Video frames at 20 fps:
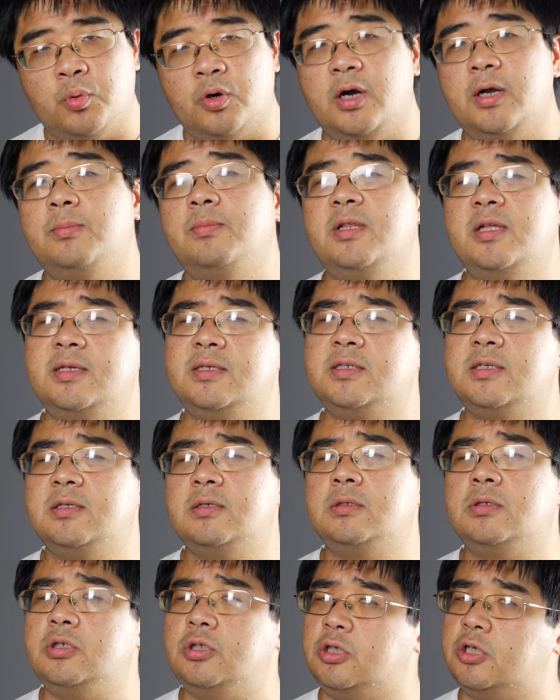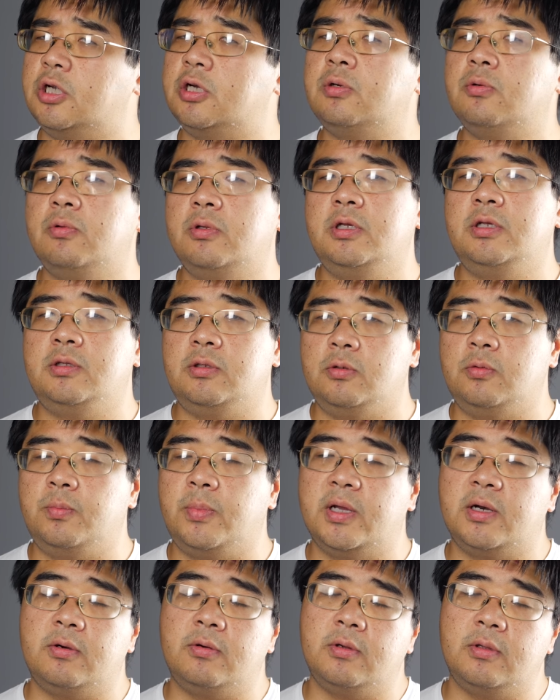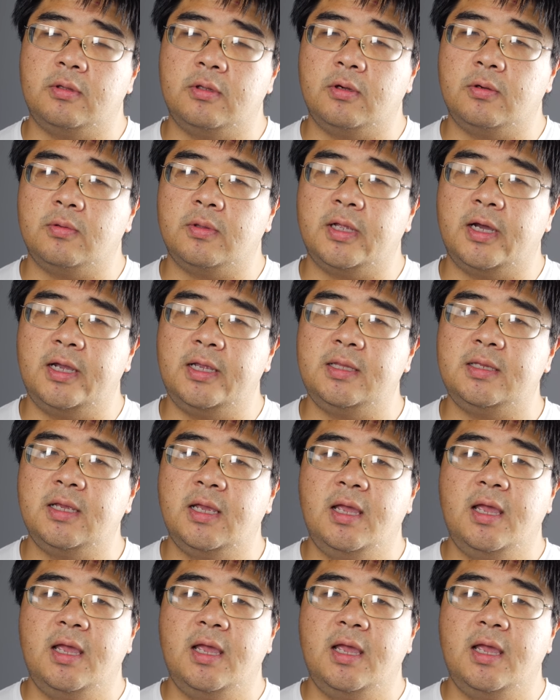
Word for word: Prime lenses generally do better in low light,